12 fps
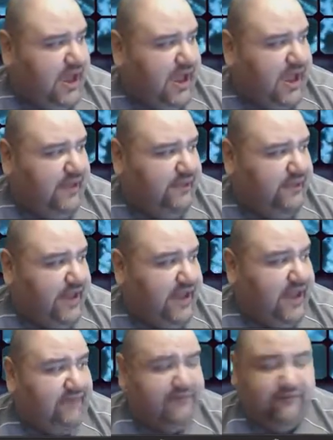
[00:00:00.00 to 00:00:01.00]
and they
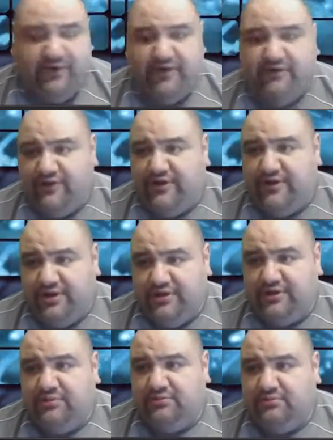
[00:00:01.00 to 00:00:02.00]
gave a very, very
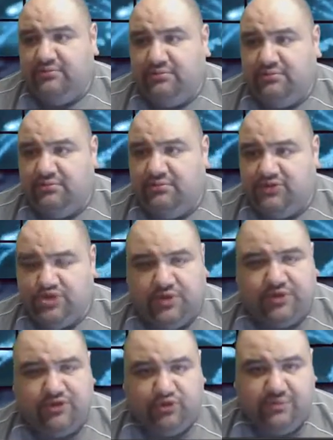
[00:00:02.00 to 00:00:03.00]
good
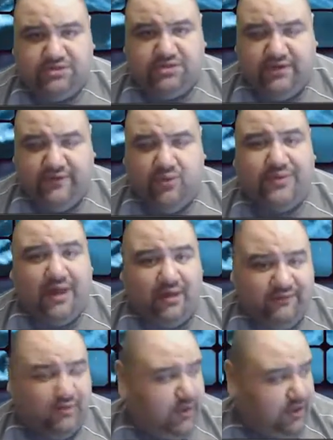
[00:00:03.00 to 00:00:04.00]
short description of it without
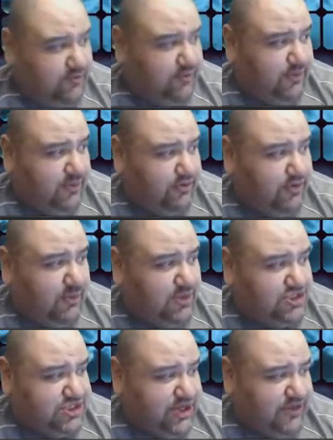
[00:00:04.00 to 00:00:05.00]
giving away spoilers, so I
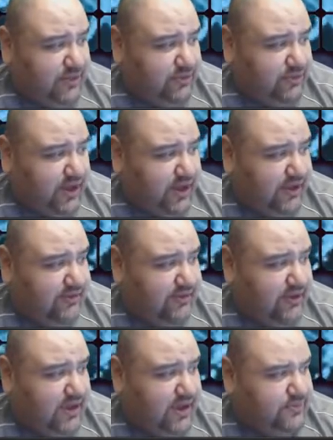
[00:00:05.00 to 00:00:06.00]
want to share that with you
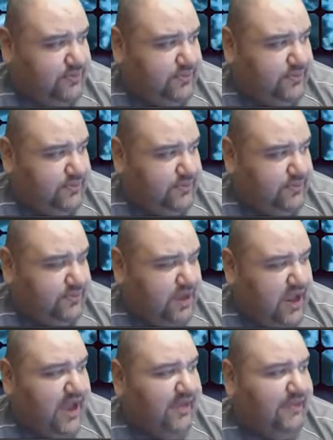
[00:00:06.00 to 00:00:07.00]
guys.
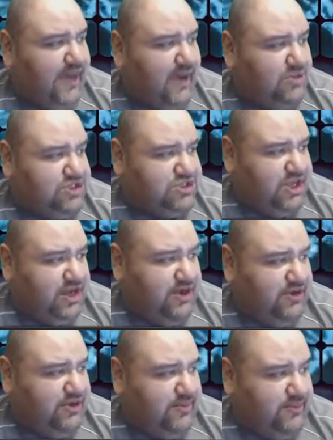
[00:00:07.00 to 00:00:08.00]
And that was
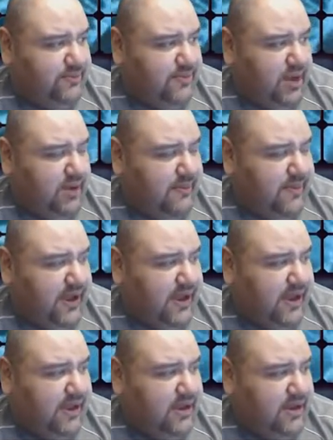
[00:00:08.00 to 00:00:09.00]
shared
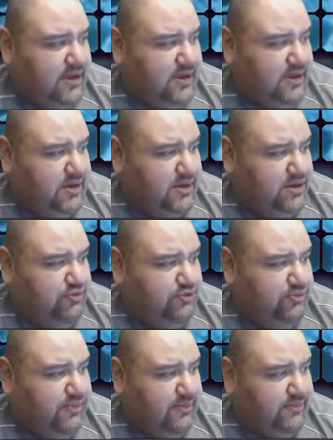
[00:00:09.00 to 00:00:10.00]
by
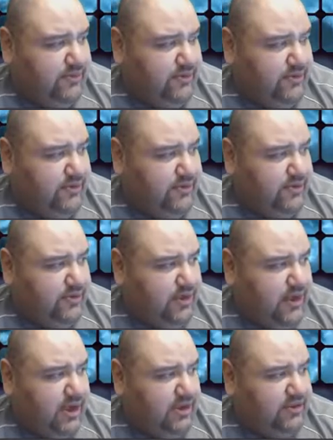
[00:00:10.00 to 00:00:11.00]
group member
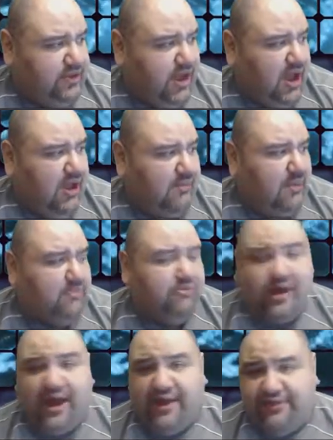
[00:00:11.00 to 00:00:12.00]
Tom
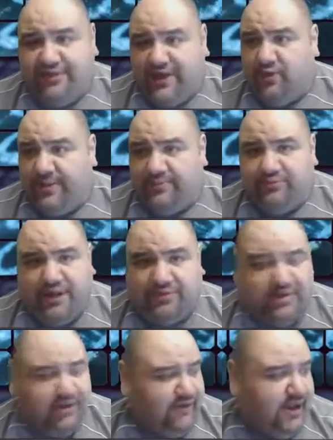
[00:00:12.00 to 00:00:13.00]
Brath. I hope I
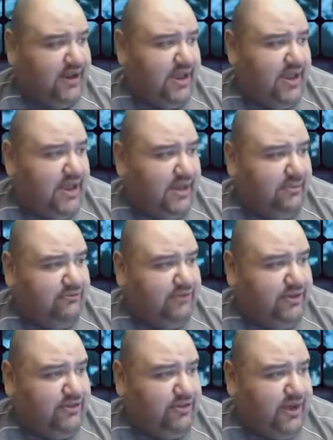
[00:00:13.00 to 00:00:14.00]
pronounced that right. And I'm going to
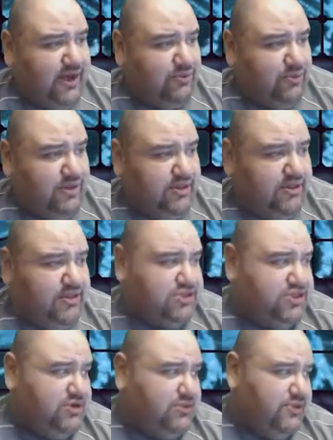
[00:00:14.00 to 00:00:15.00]
read to you guys what it is he
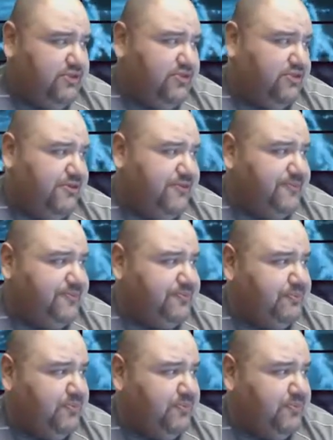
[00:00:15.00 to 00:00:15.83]
shared with us. So,